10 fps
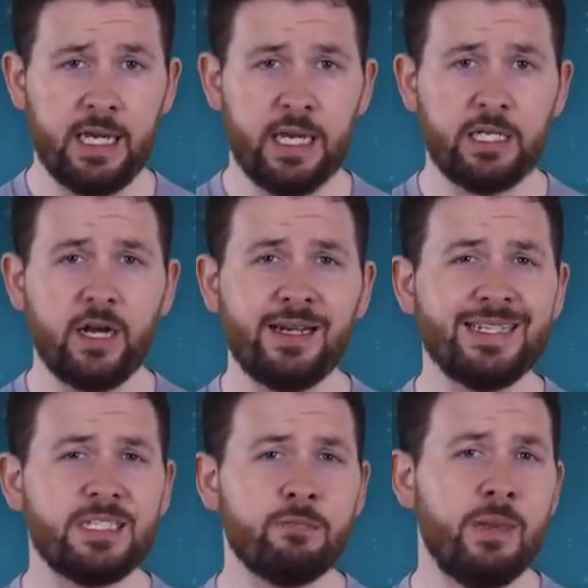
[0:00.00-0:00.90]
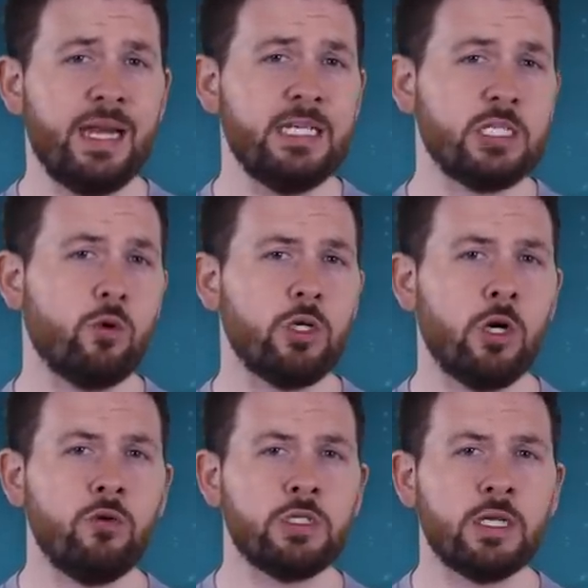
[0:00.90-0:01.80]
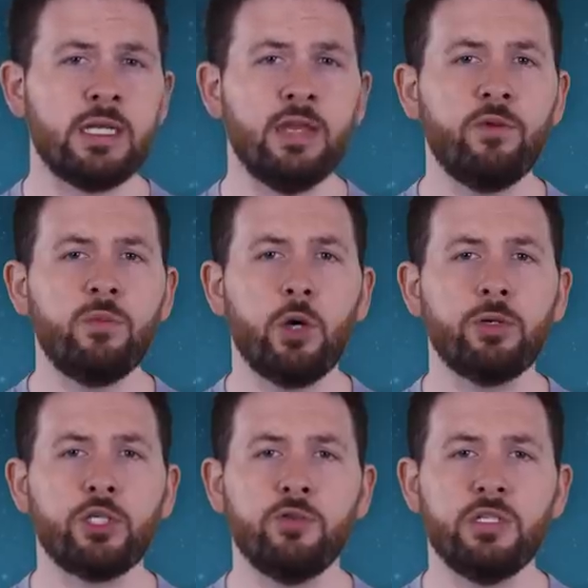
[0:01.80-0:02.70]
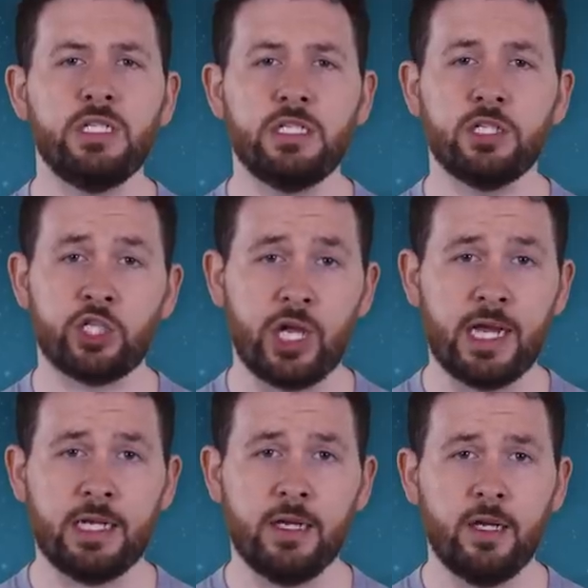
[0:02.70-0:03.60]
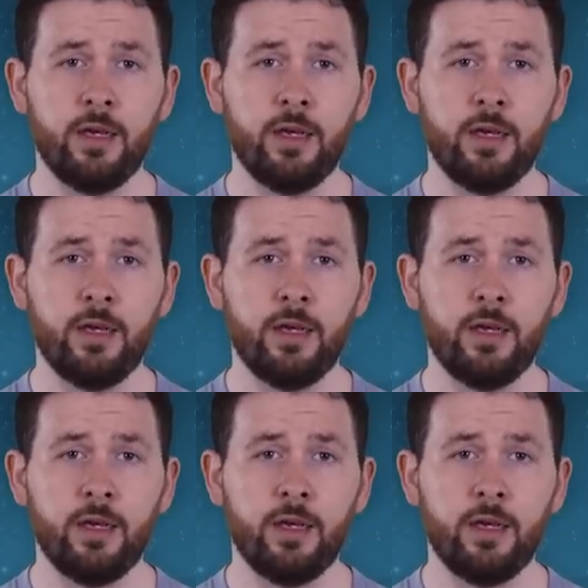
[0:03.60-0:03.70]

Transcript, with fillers: and United's many squad holes could give him the opportunity to shine,